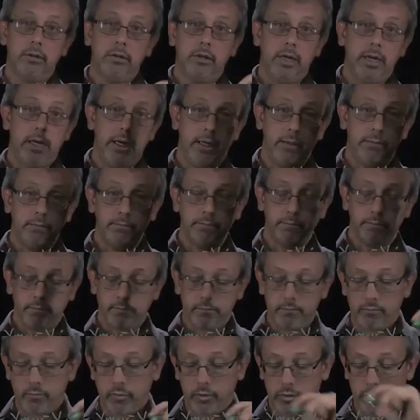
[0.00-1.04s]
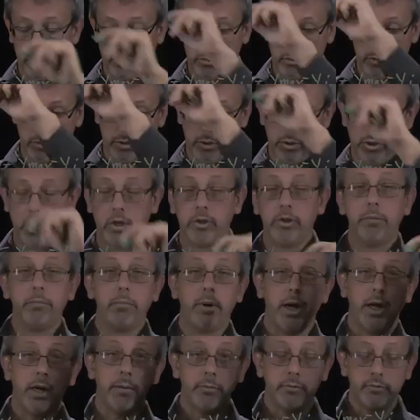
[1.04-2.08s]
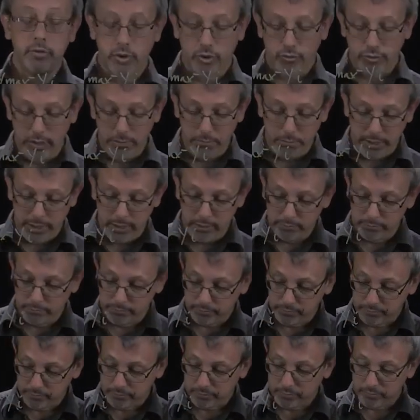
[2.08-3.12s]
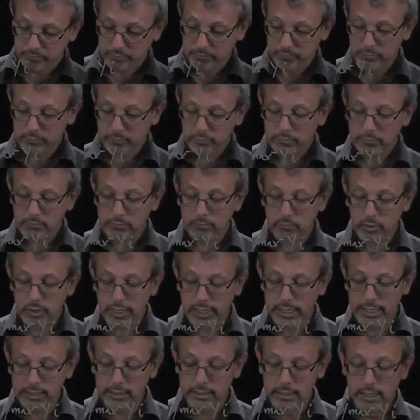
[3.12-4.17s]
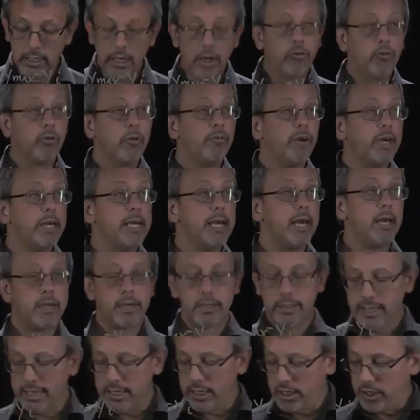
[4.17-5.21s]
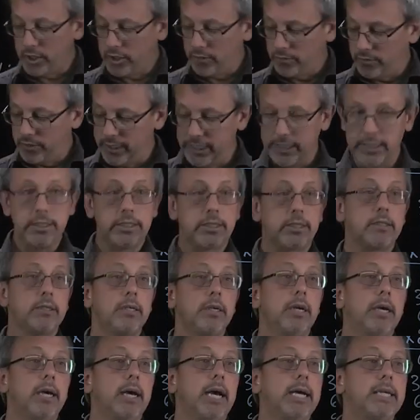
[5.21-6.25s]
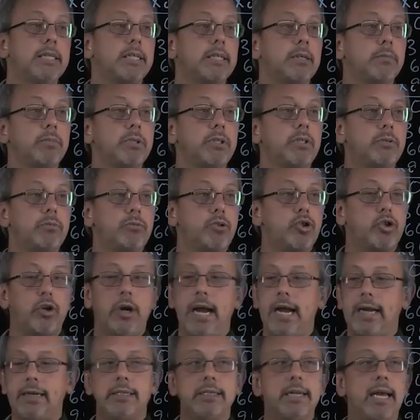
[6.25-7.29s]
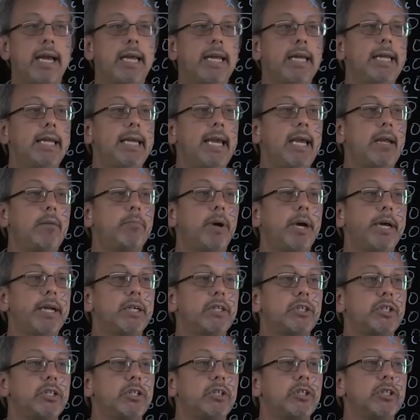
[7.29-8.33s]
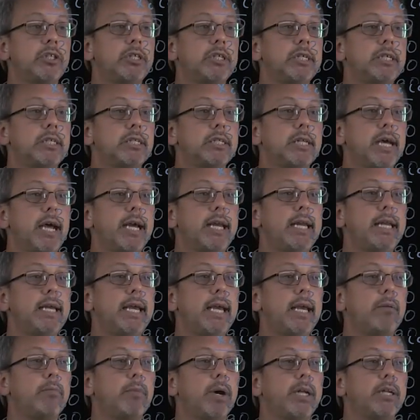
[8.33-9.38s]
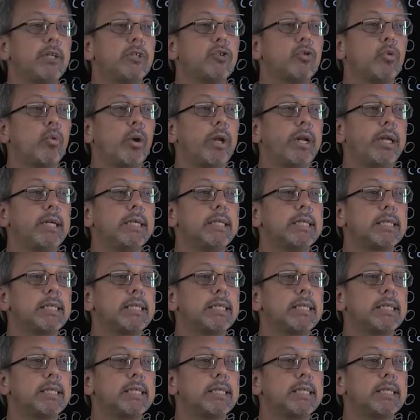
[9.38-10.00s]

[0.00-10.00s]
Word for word: um, along the bottom of the stream bed. Okay, so if I calculate each of these, I simply subtract 98 minus each of these. 98 minus 20 is